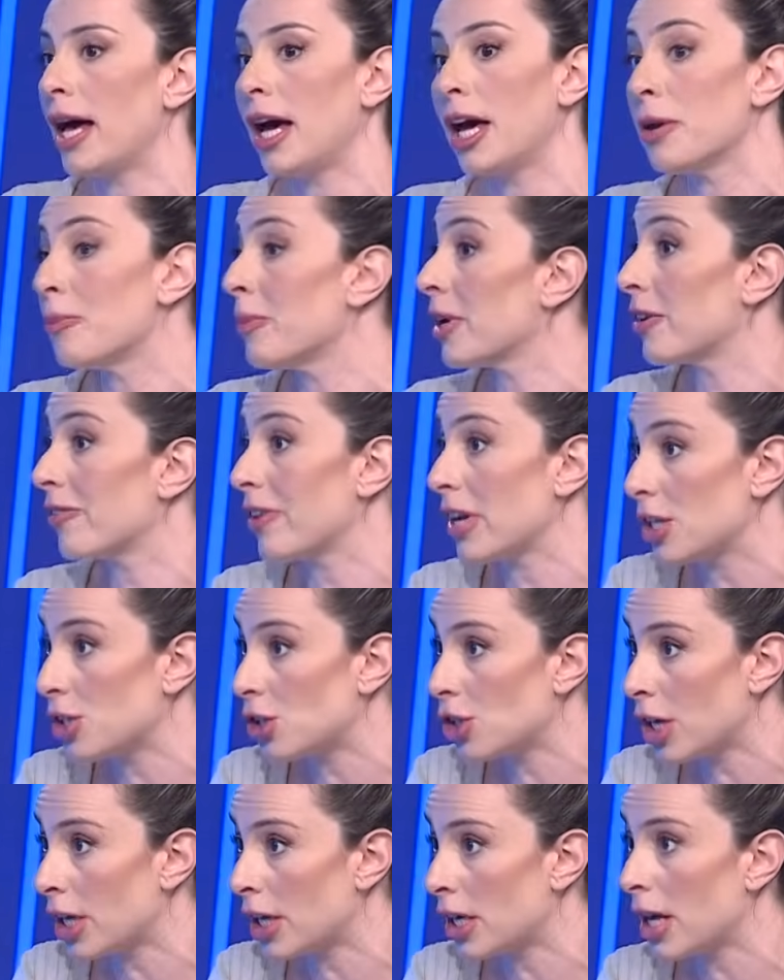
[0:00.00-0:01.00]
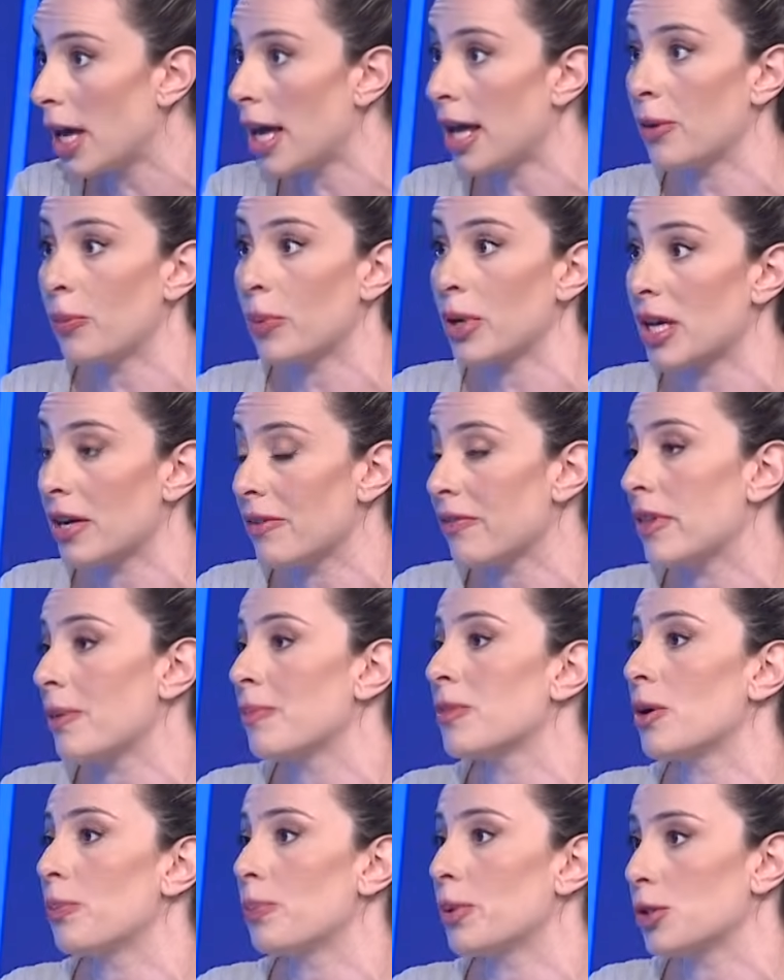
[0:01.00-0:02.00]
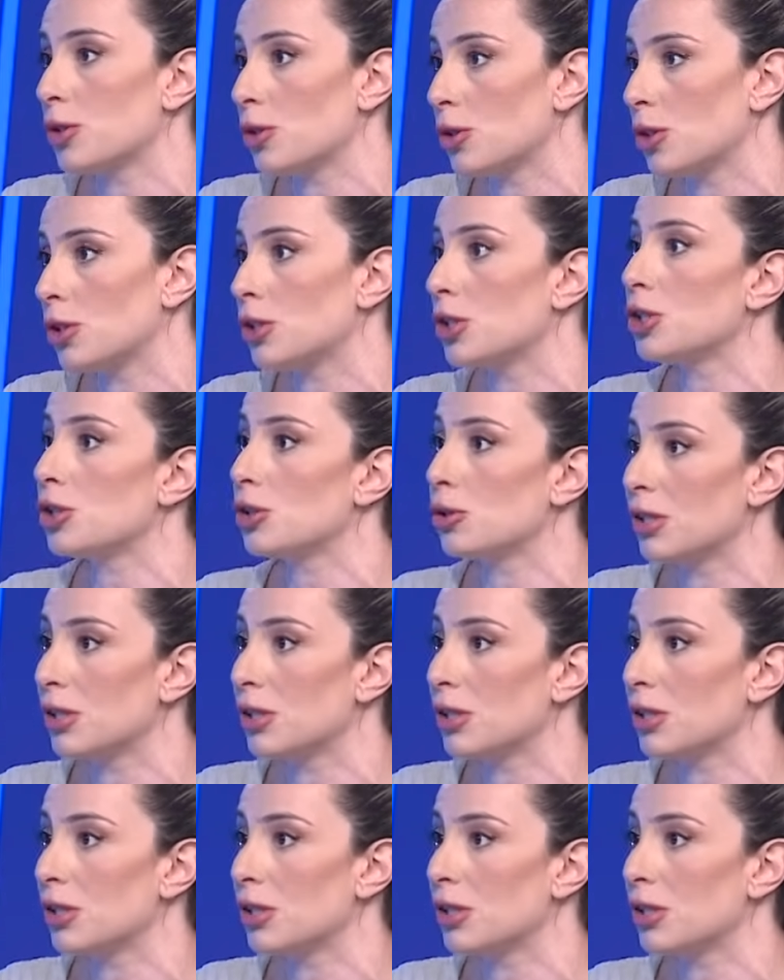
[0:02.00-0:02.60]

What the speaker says: immigration, and we give them the opportunity to